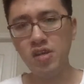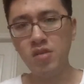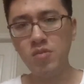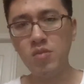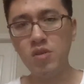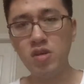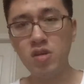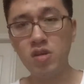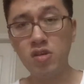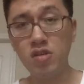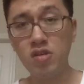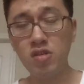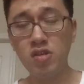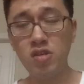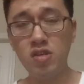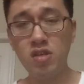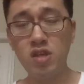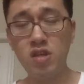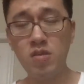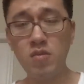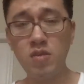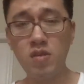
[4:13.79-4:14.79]
because
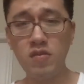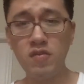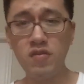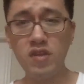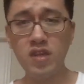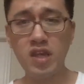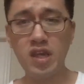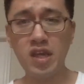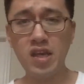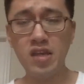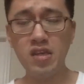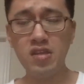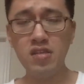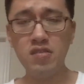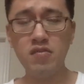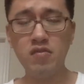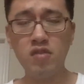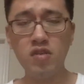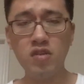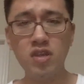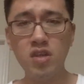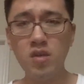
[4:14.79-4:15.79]
some of the case,
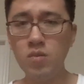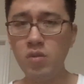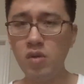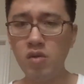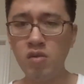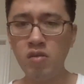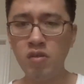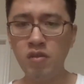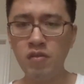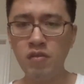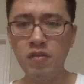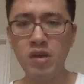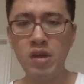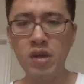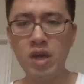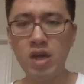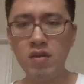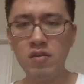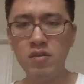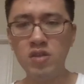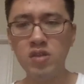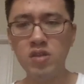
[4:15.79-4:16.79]
for example, if you
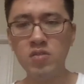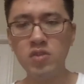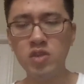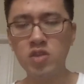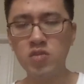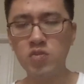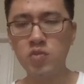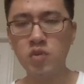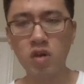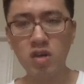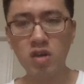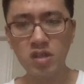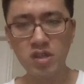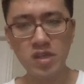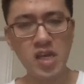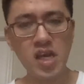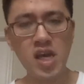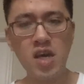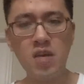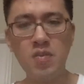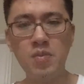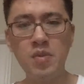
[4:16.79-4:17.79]
have some sports
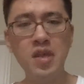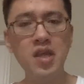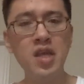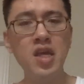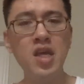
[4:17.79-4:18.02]
app,